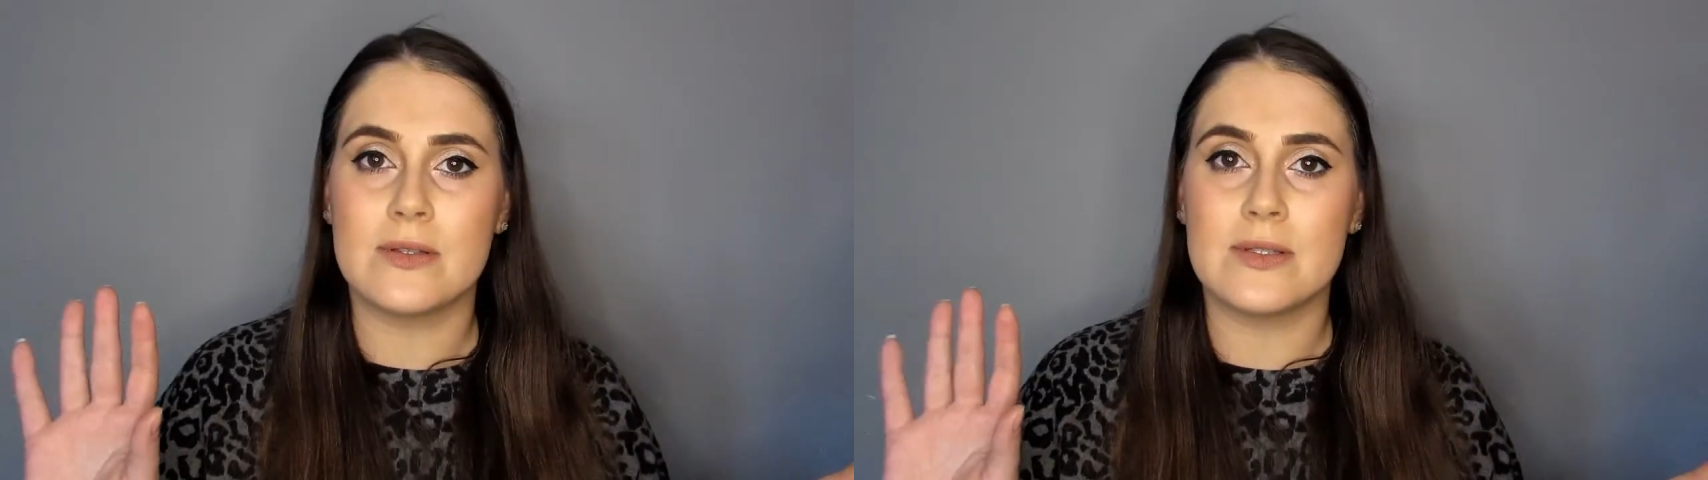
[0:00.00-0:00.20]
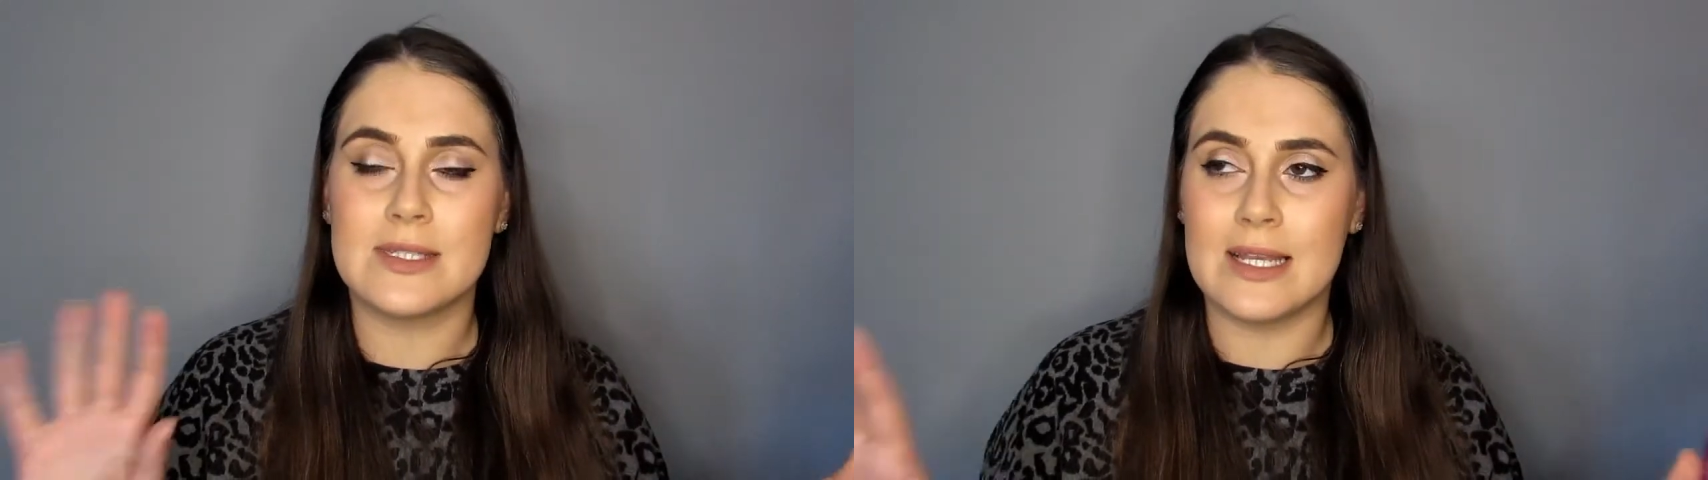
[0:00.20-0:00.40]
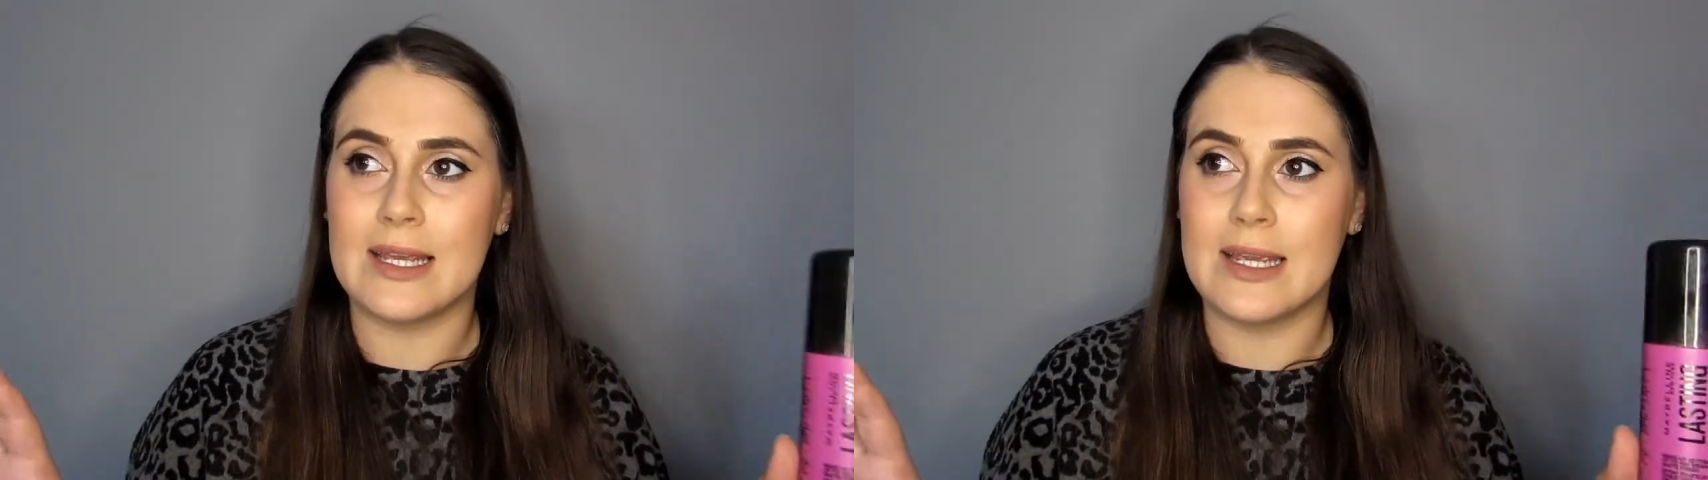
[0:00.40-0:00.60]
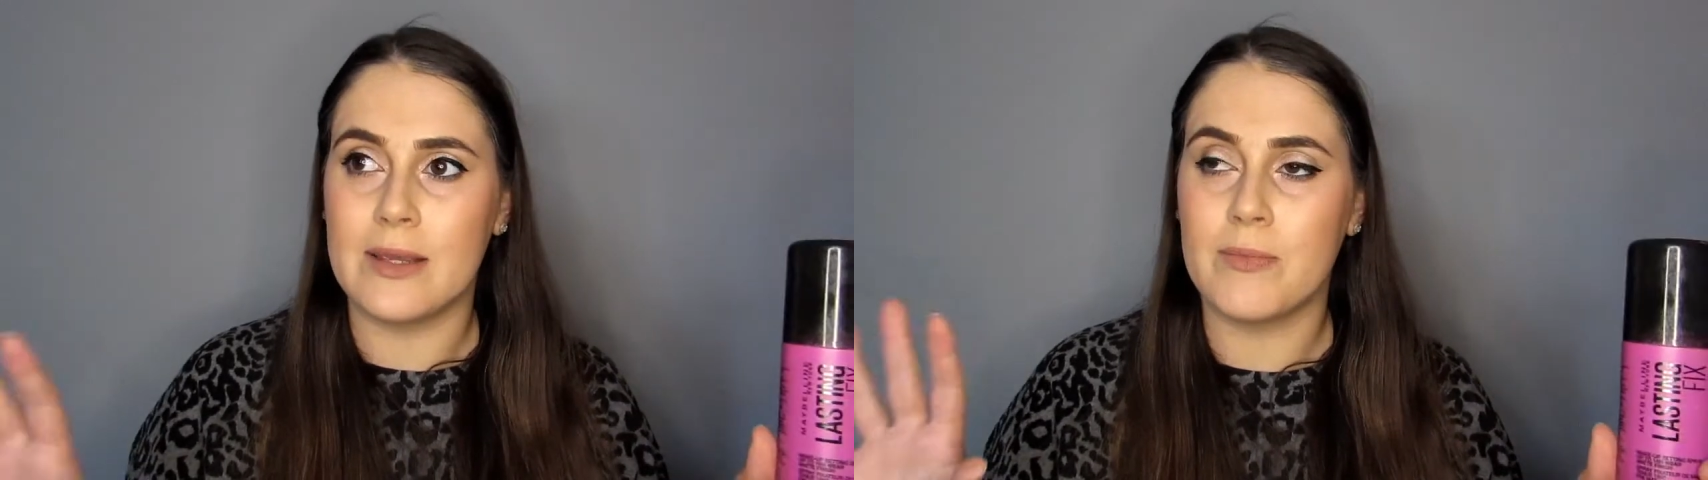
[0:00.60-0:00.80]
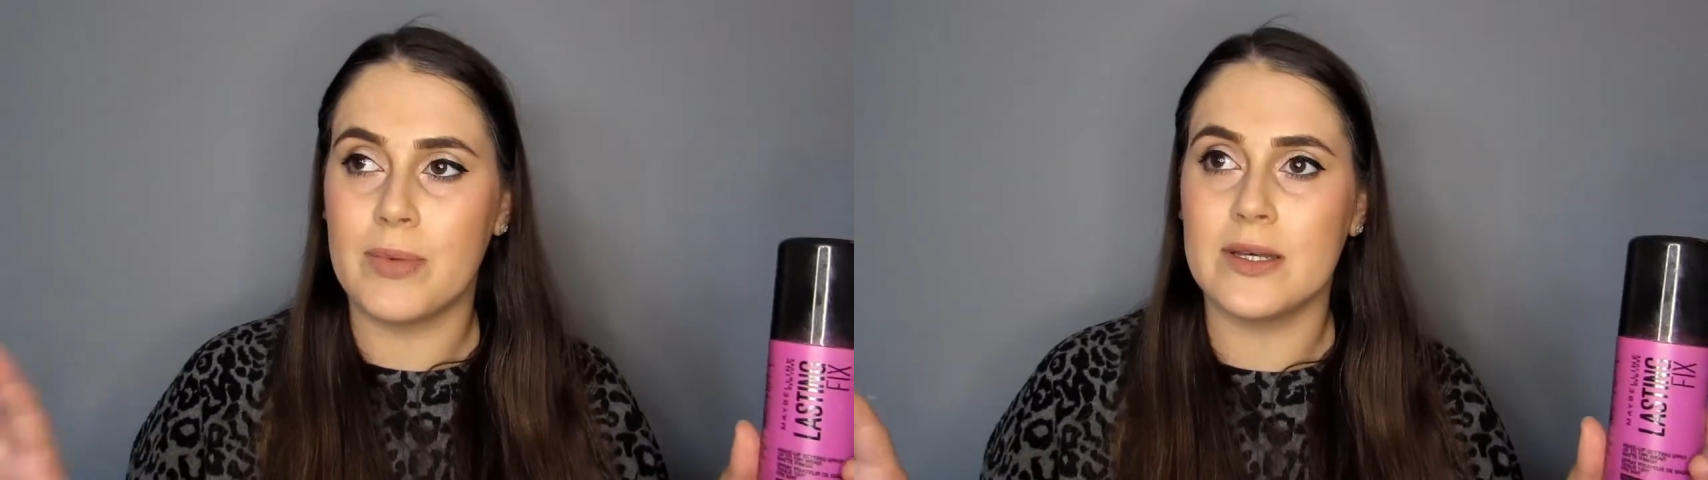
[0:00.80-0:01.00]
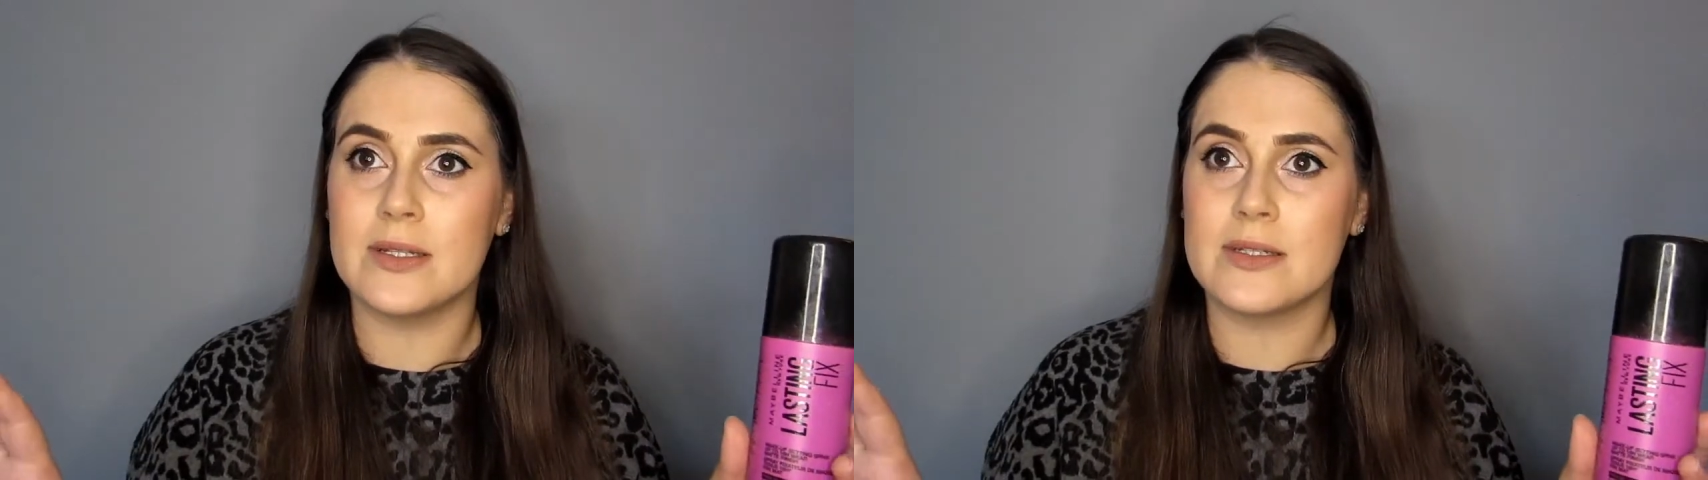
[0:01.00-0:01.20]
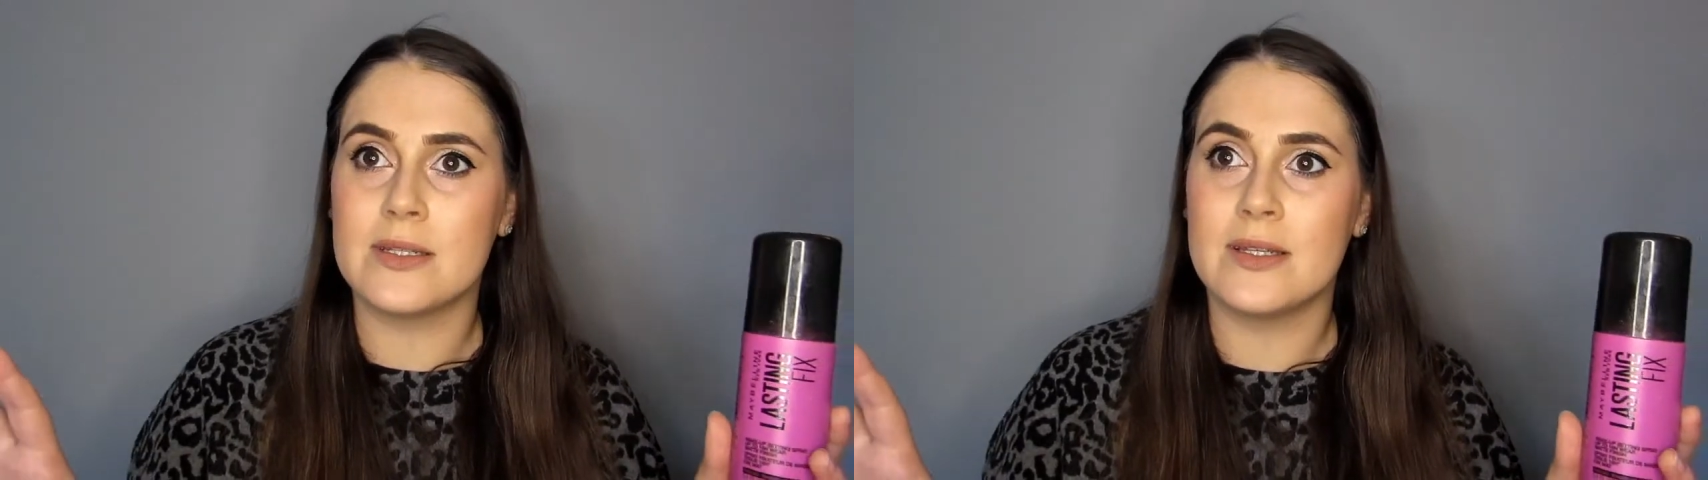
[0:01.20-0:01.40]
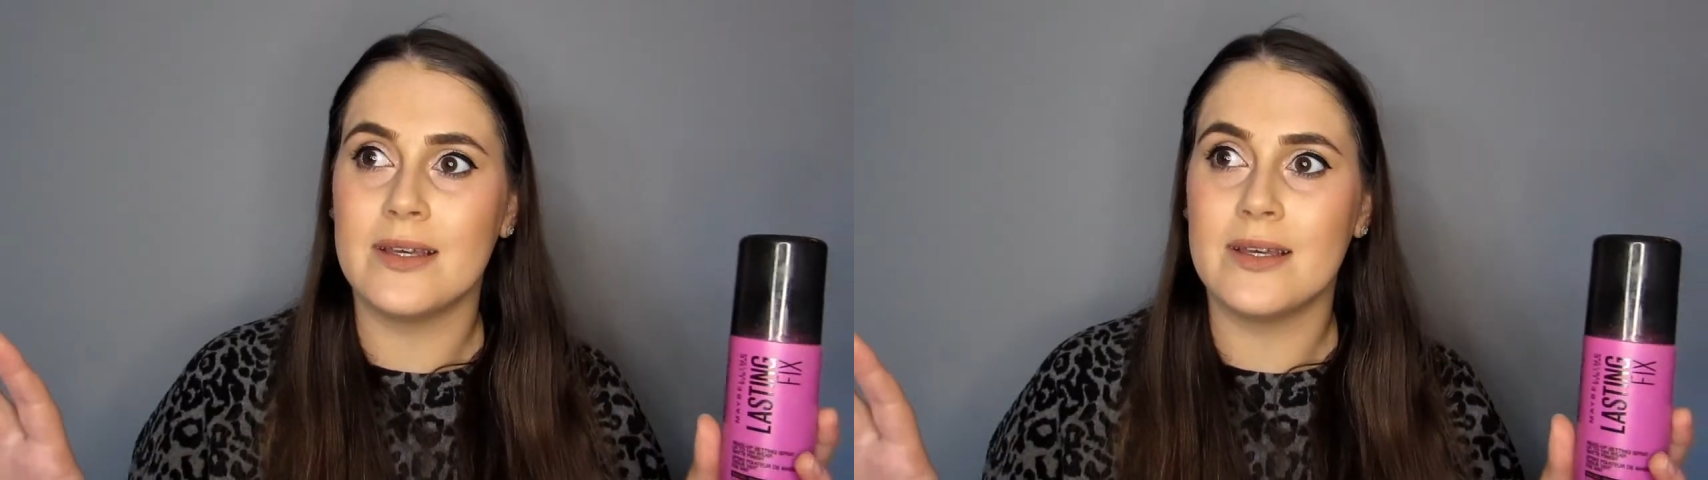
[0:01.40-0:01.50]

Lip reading: silly, but